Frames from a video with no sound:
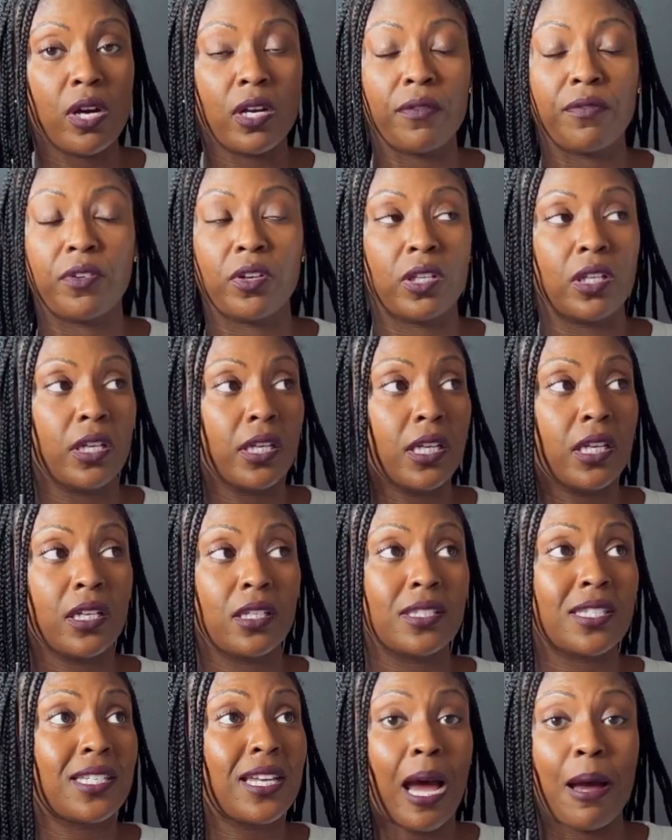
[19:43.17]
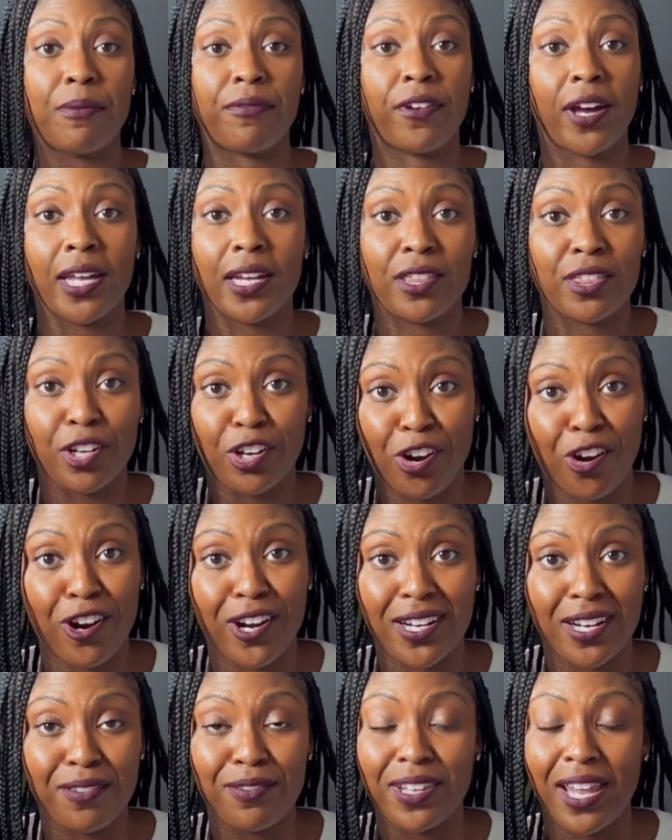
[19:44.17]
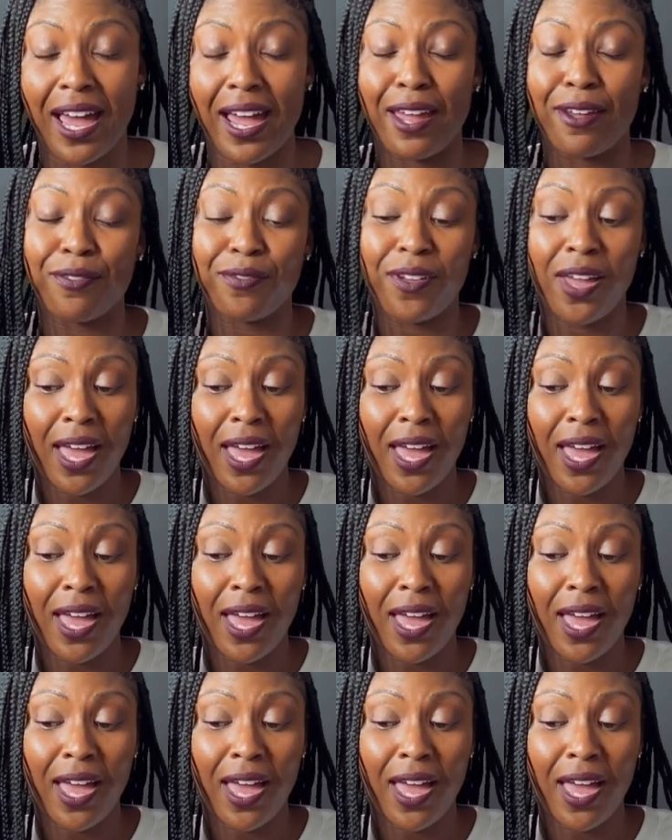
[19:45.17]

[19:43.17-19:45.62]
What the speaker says: if you're looking to stop fighting the current of life,